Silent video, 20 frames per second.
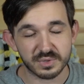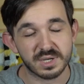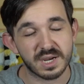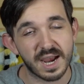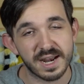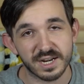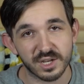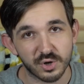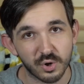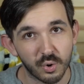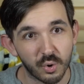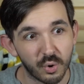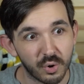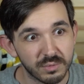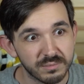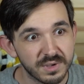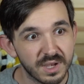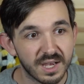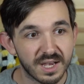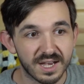kind of
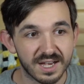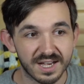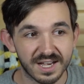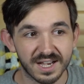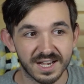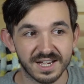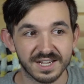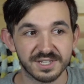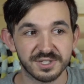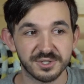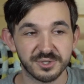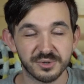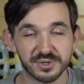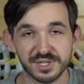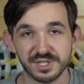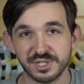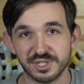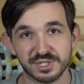cool. You can